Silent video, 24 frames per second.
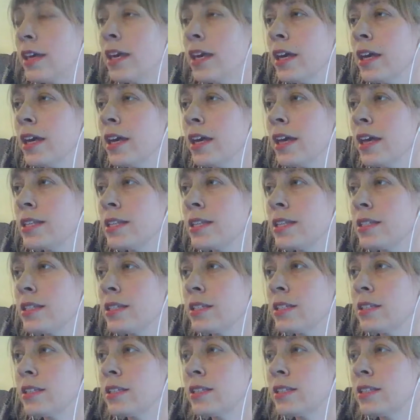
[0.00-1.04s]
is the
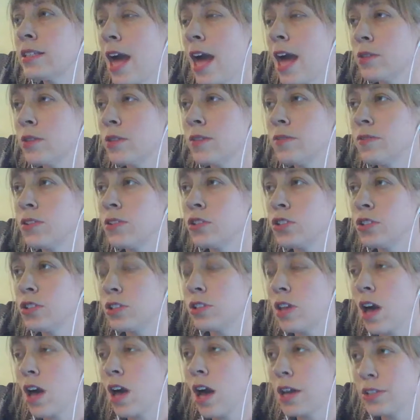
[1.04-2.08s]
sounds of
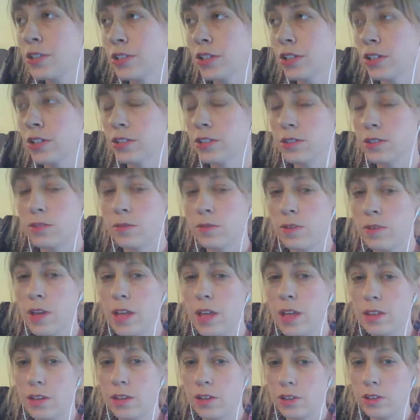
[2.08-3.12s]
the hunters
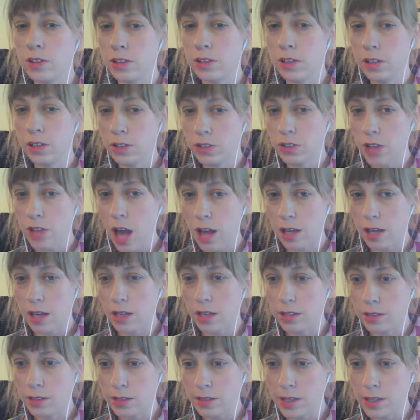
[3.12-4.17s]
and their
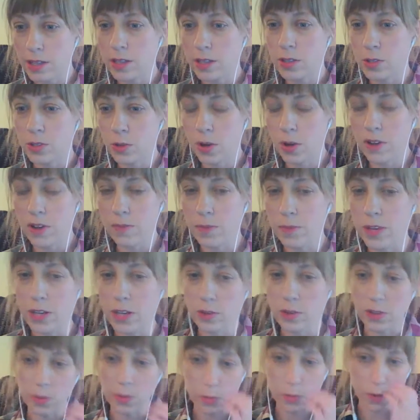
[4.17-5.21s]
shotguns in the story of Peter and
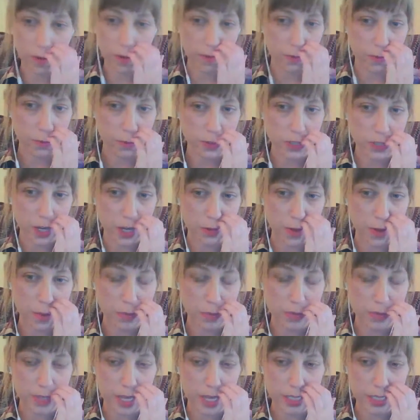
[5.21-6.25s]
the Wolf, which are
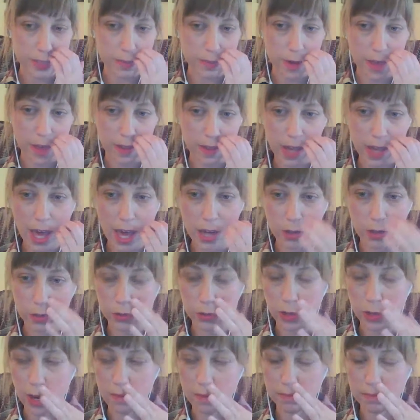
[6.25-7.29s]
represented by the kettle drum.